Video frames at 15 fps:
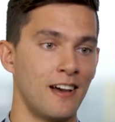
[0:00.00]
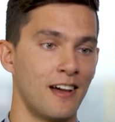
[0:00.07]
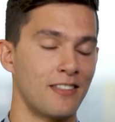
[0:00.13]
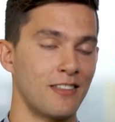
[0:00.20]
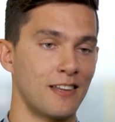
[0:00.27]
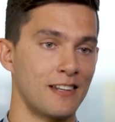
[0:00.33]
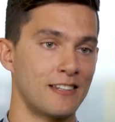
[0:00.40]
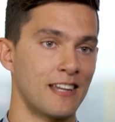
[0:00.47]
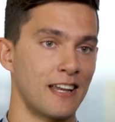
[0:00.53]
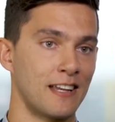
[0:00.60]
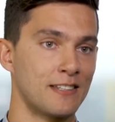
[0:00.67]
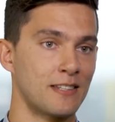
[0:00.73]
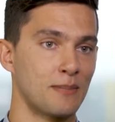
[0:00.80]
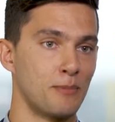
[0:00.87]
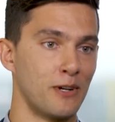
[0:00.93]
I think it
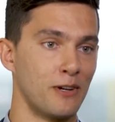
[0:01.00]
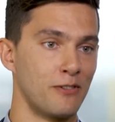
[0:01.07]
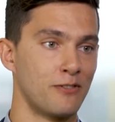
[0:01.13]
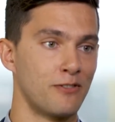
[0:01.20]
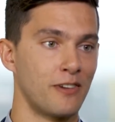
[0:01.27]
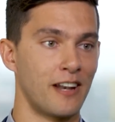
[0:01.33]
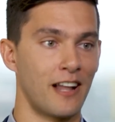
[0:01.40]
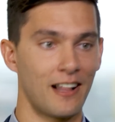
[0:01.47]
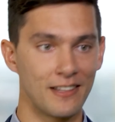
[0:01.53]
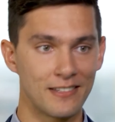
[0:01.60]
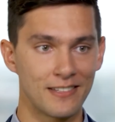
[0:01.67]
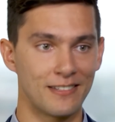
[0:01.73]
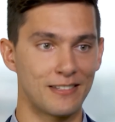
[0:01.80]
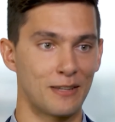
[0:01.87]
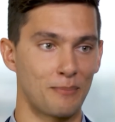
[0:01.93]
takes a bit of
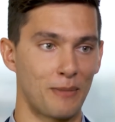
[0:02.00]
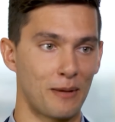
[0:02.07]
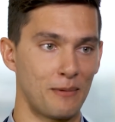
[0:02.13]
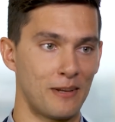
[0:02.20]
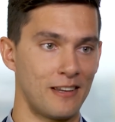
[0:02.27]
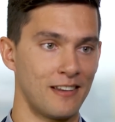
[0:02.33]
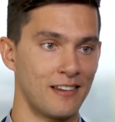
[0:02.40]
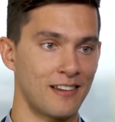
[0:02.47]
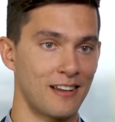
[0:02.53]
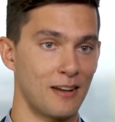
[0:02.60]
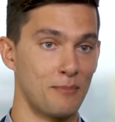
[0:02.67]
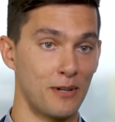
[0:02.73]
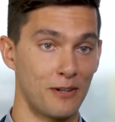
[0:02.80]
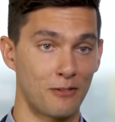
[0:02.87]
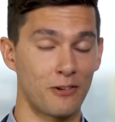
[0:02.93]
analysis and maybe
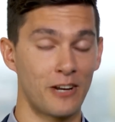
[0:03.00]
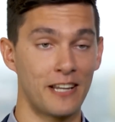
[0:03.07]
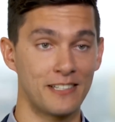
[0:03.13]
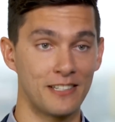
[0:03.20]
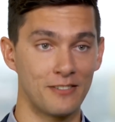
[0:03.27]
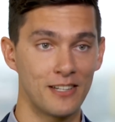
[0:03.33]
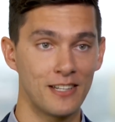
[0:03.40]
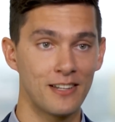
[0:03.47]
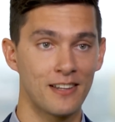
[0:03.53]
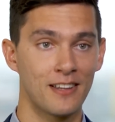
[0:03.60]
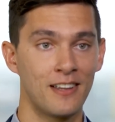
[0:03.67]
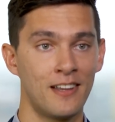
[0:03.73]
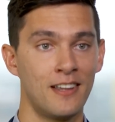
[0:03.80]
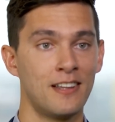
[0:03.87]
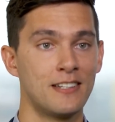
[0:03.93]
a bit of creativity
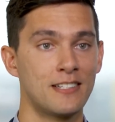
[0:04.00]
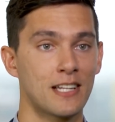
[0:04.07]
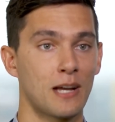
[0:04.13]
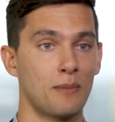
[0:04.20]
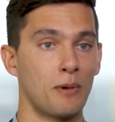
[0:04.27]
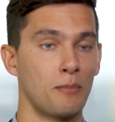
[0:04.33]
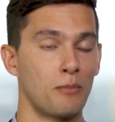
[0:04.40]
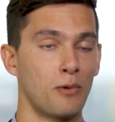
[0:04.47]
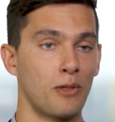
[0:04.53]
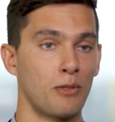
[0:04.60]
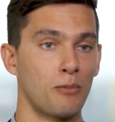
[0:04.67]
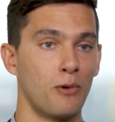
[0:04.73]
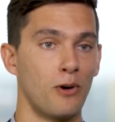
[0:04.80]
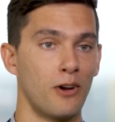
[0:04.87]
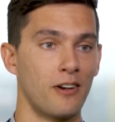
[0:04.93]
to come up with
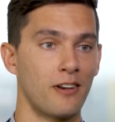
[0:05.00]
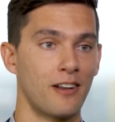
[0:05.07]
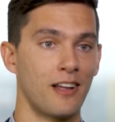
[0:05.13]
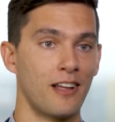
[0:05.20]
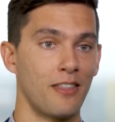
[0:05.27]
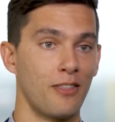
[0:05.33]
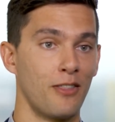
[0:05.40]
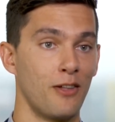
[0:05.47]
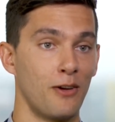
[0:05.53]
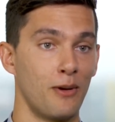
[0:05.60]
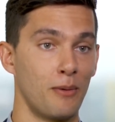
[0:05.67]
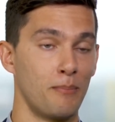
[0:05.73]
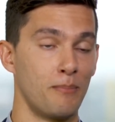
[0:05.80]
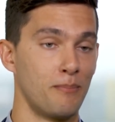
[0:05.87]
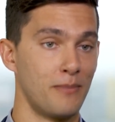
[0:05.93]
what
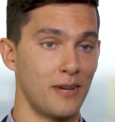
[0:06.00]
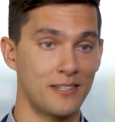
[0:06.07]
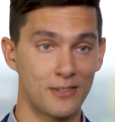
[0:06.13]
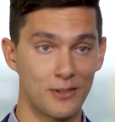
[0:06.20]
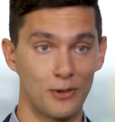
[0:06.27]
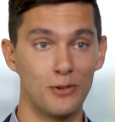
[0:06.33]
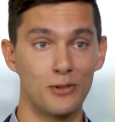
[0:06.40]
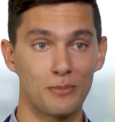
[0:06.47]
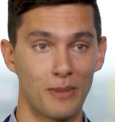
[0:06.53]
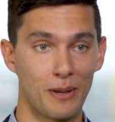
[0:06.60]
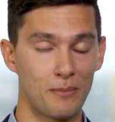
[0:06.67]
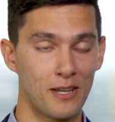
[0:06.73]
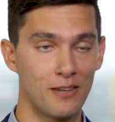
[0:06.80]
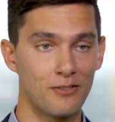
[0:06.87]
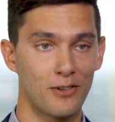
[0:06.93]
the best use
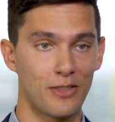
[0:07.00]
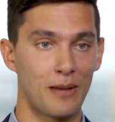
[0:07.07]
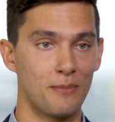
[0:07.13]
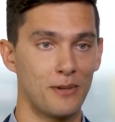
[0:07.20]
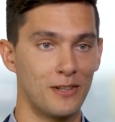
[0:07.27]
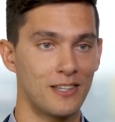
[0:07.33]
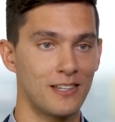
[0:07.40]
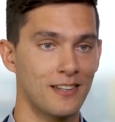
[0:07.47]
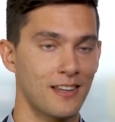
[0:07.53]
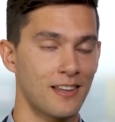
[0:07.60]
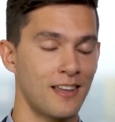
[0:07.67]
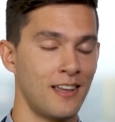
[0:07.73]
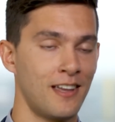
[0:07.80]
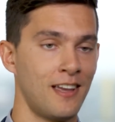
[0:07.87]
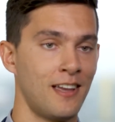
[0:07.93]
may be for that building.
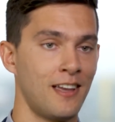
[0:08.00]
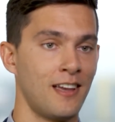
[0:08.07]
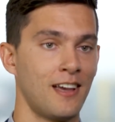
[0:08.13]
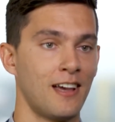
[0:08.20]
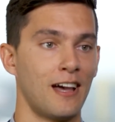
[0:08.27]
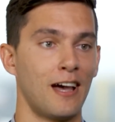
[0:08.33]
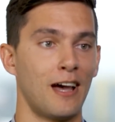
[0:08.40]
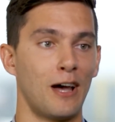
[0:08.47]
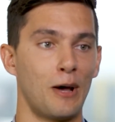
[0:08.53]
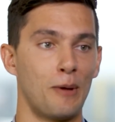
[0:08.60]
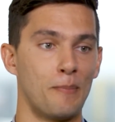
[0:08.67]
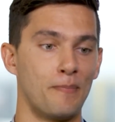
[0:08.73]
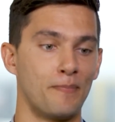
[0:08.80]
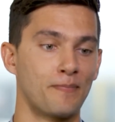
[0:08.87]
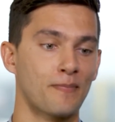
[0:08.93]

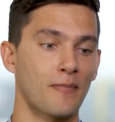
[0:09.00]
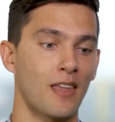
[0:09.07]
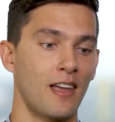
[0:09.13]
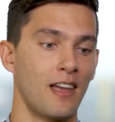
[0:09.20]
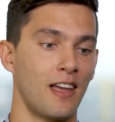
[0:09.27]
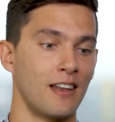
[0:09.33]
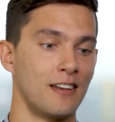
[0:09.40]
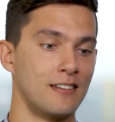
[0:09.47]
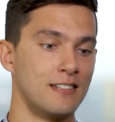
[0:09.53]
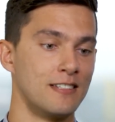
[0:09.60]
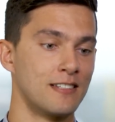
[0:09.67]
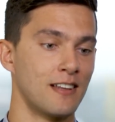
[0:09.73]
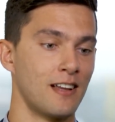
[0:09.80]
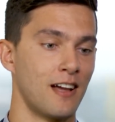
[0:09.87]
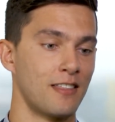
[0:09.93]
And
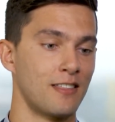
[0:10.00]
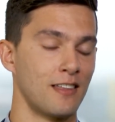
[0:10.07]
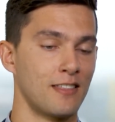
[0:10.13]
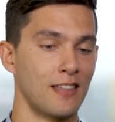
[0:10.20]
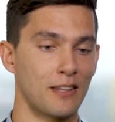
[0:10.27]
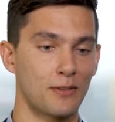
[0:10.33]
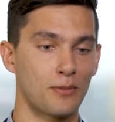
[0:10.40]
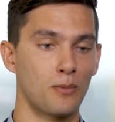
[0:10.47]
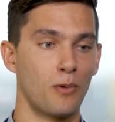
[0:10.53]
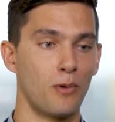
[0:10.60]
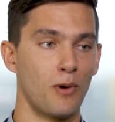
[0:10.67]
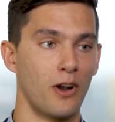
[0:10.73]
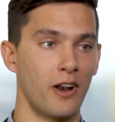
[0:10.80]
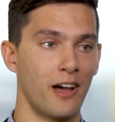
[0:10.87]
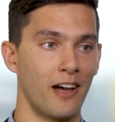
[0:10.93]
I think that's
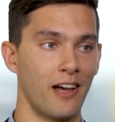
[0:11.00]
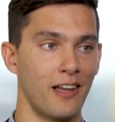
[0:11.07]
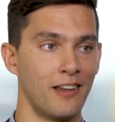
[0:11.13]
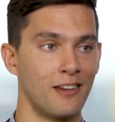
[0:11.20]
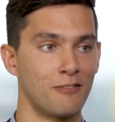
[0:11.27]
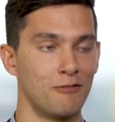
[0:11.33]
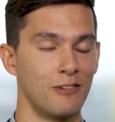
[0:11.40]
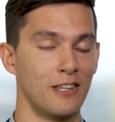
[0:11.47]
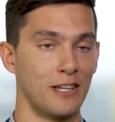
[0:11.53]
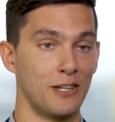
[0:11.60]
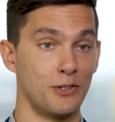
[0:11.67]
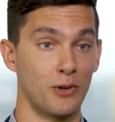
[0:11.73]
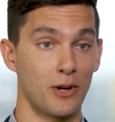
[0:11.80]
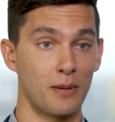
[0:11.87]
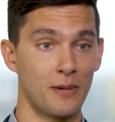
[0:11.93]
what I really
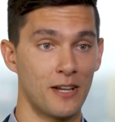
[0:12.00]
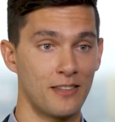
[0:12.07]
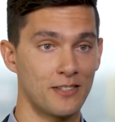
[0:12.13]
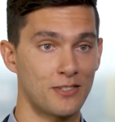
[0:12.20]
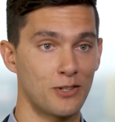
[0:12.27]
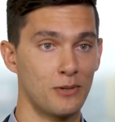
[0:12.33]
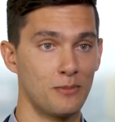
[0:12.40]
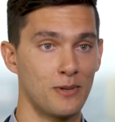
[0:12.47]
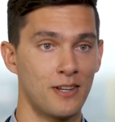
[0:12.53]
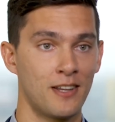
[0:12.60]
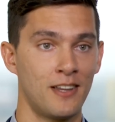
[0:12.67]
enjoy about this job.